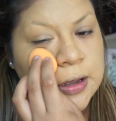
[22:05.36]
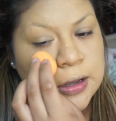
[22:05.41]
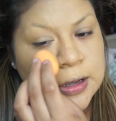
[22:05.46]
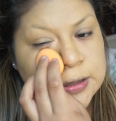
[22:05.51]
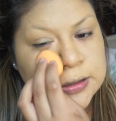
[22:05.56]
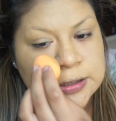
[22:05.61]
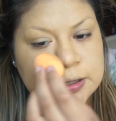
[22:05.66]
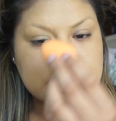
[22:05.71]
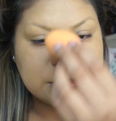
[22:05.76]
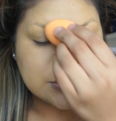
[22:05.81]

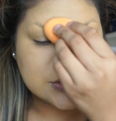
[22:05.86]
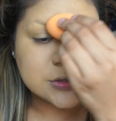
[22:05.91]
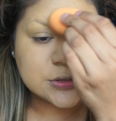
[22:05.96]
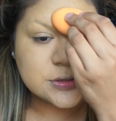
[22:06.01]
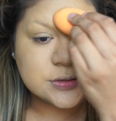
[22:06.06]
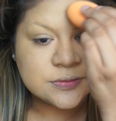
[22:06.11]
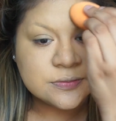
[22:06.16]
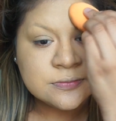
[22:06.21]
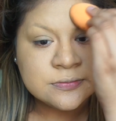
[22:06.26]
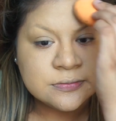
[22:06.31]
And I
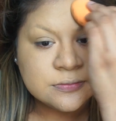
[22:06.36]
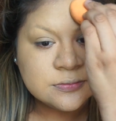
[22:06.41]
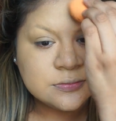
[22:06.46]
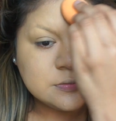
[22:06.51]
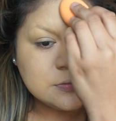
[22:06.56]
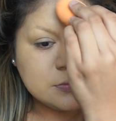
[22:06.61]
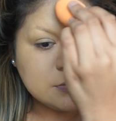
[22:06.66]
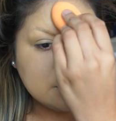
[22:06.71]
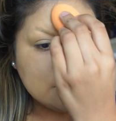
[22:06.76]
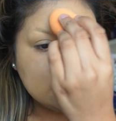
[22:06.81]
just
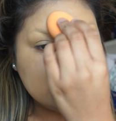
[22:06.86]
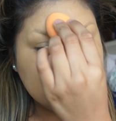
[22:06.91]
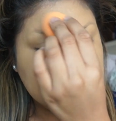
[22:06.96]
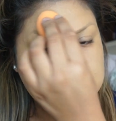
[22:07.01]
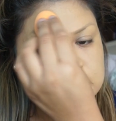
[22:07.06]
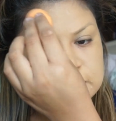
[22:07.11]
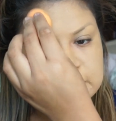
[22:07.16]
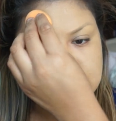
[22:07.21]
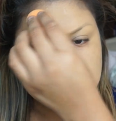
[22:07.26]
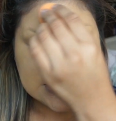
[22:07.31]

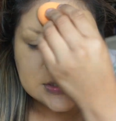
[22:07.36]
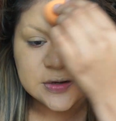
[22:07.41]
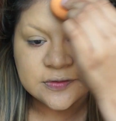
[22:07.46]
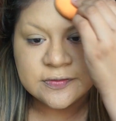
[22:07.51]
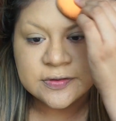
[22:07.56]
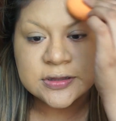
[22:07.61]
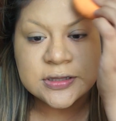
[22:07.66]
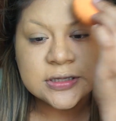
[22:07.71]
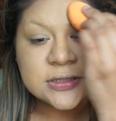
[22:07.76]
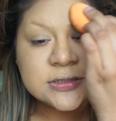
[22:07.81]
blend
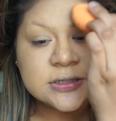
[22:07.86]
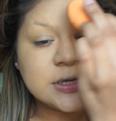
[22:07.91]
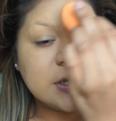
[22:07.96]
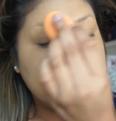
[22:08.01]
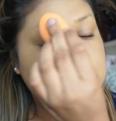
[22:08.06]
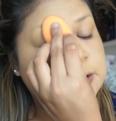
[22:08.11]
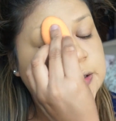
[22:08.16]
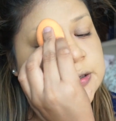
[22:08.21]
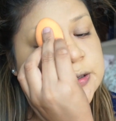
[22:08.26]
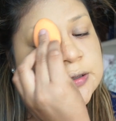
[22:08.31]
everything
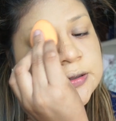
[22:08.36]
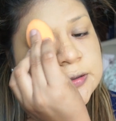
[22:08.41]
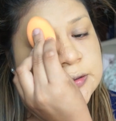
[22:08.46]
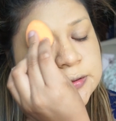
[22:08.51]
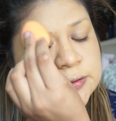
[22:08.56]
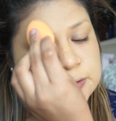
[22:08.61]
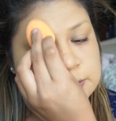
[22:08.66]
together.